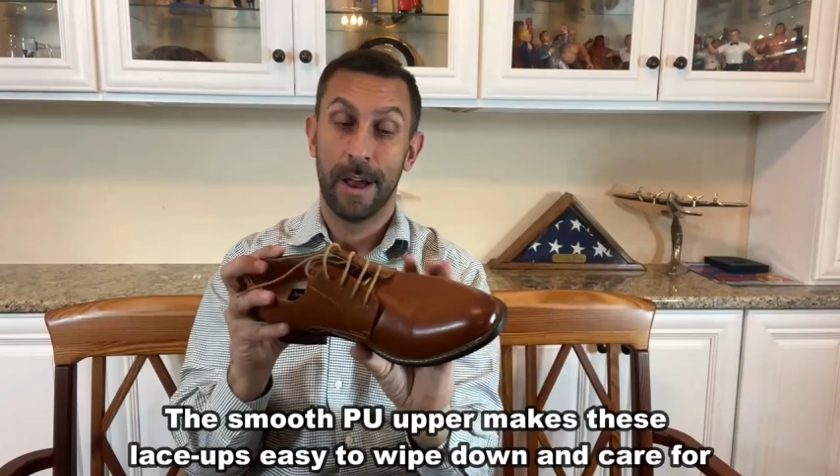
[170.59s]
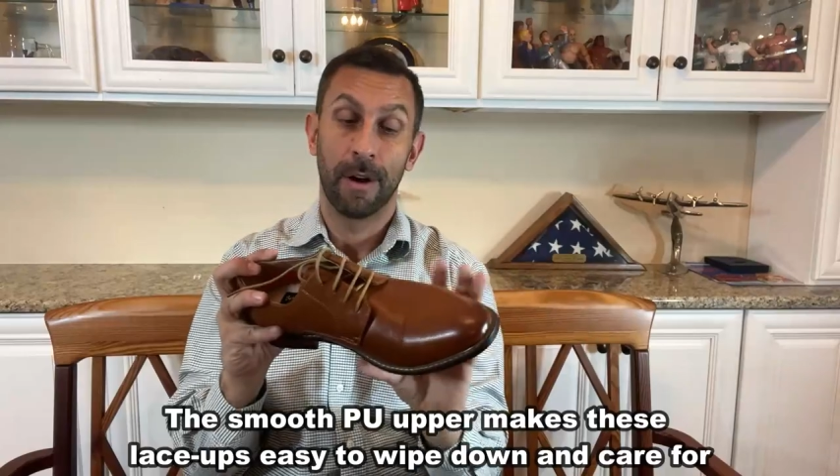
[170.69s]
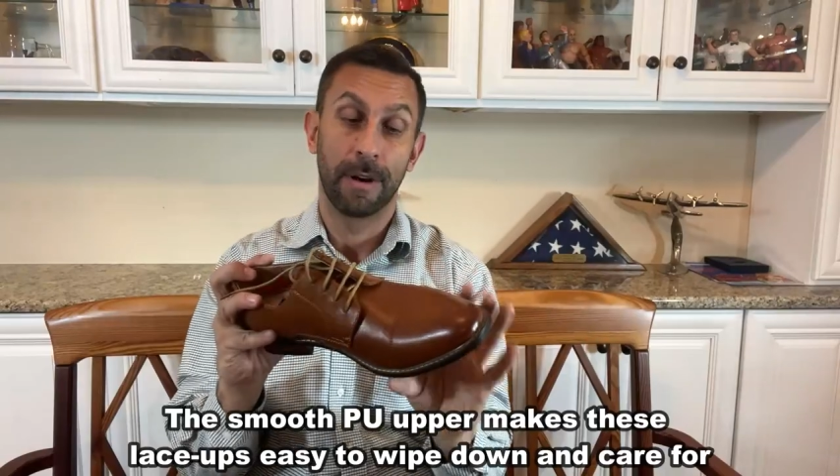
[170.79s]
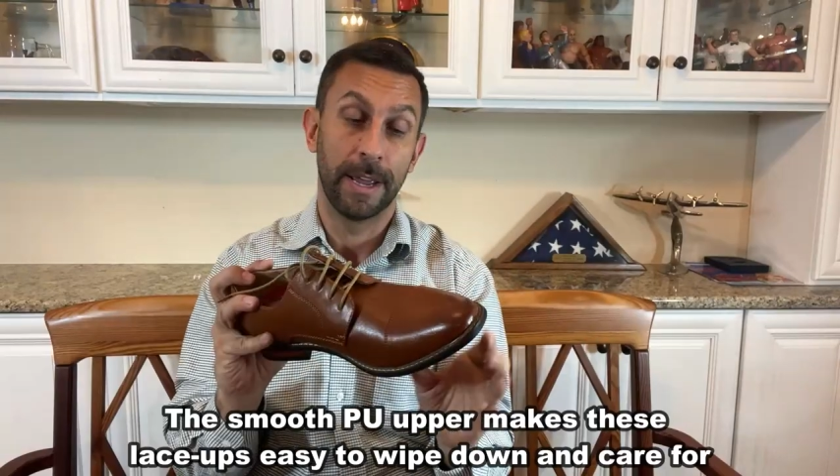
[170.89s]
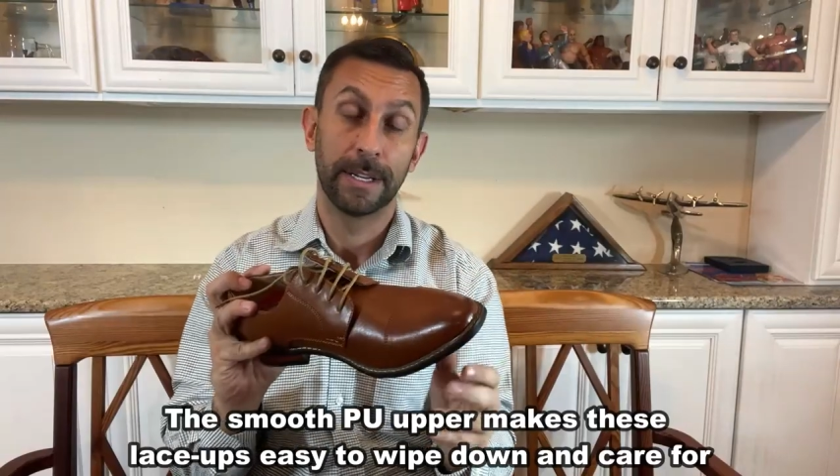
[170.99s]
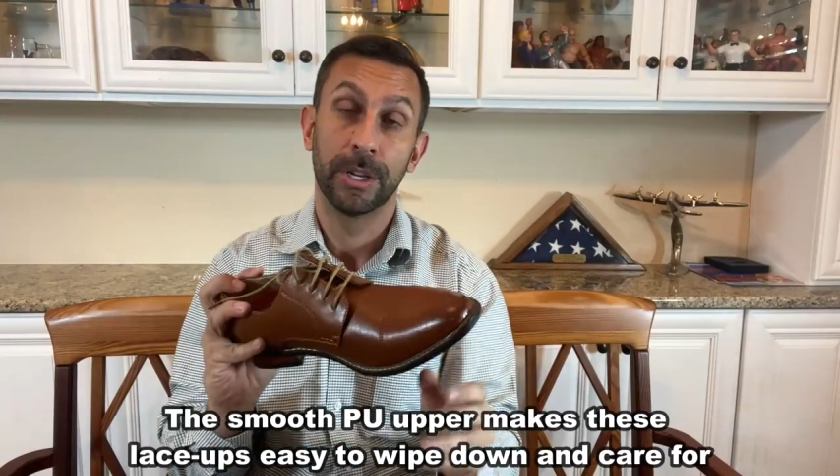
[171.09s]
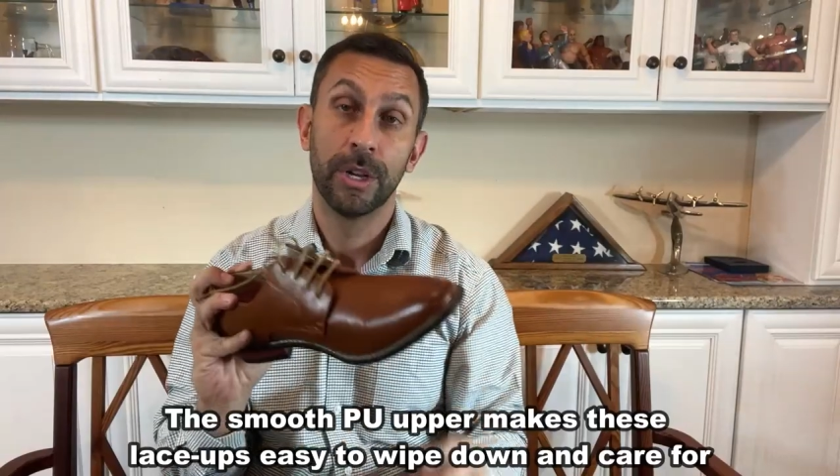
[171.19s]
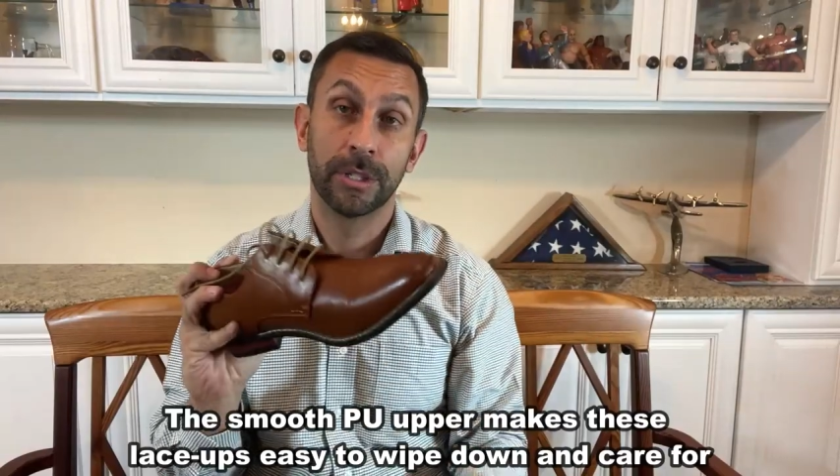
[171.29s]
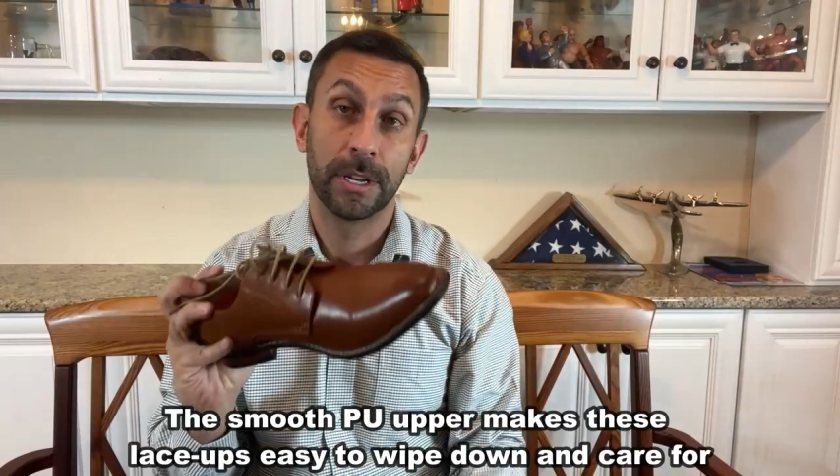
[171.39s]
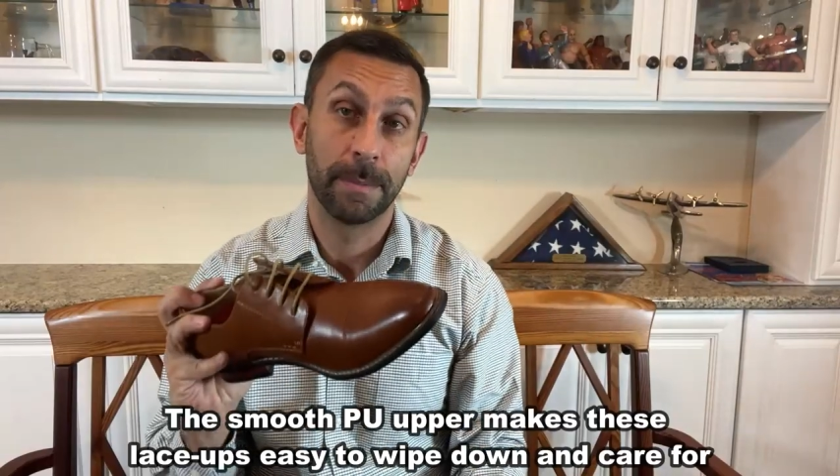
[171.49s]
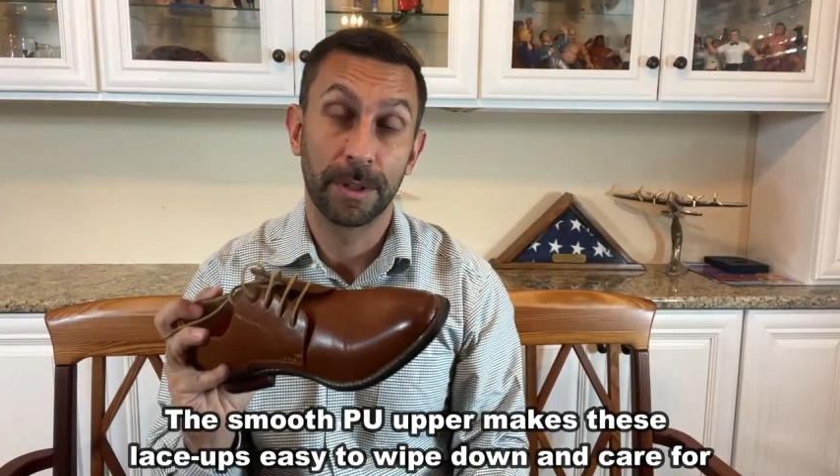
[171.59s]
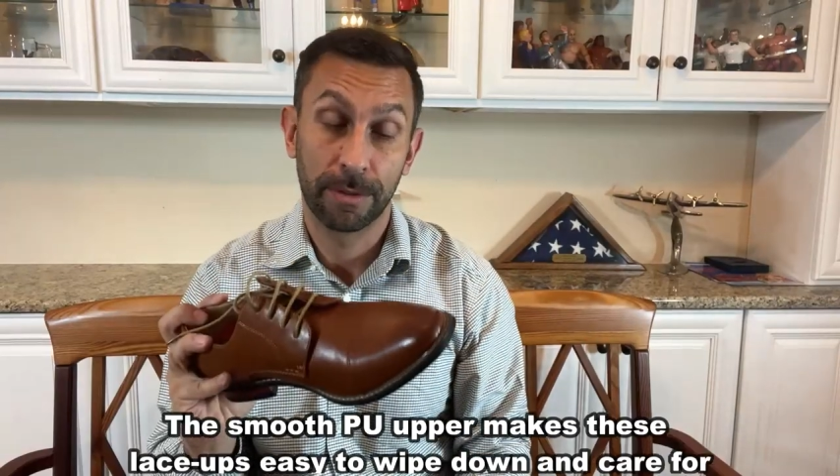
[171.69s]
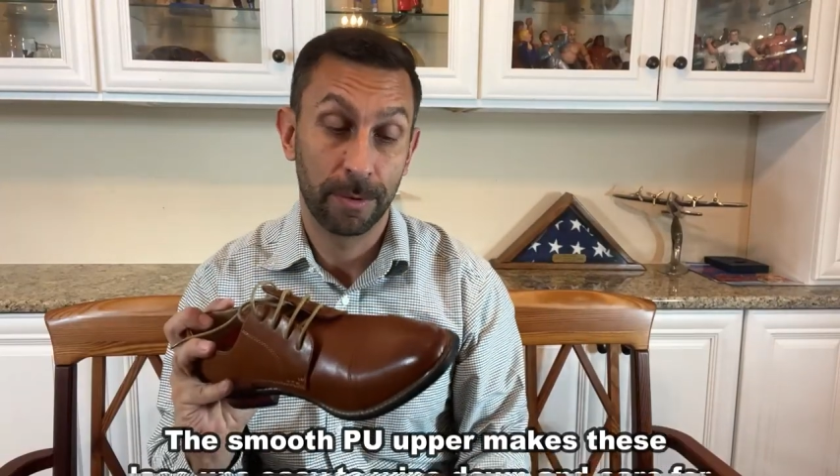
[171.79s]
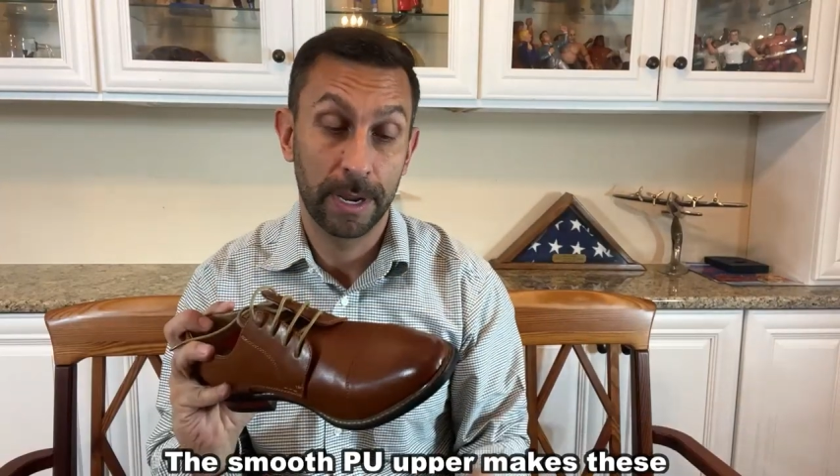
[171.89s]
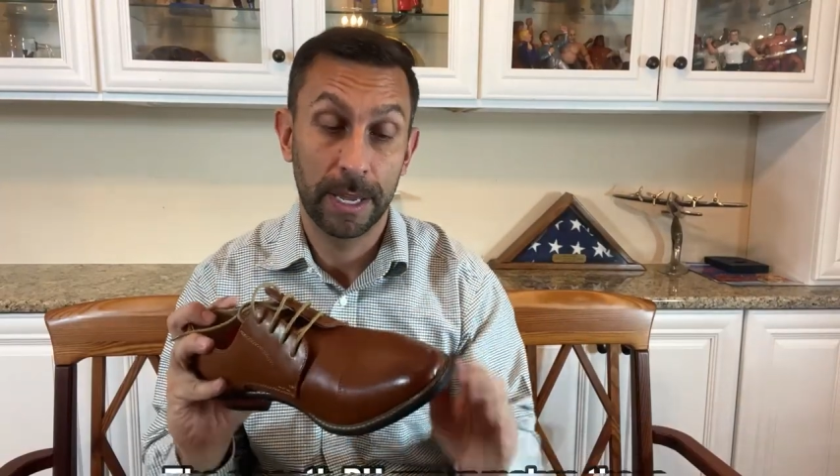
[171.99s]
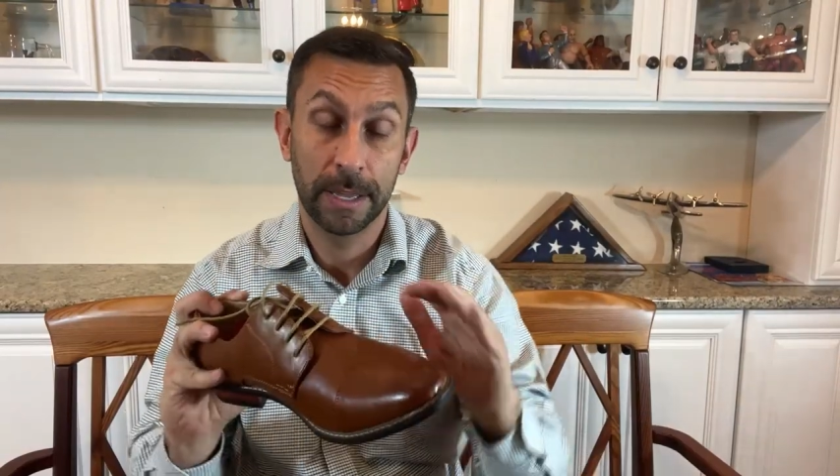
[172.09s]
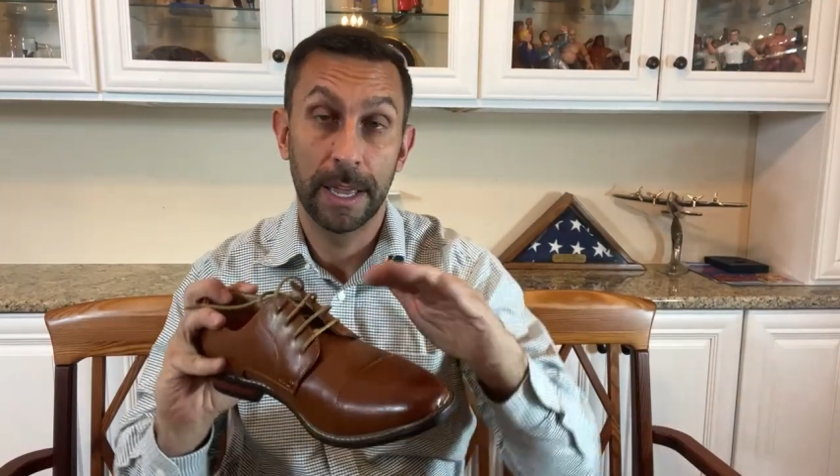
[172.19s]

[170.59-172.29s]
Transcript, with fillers: All right, so number three,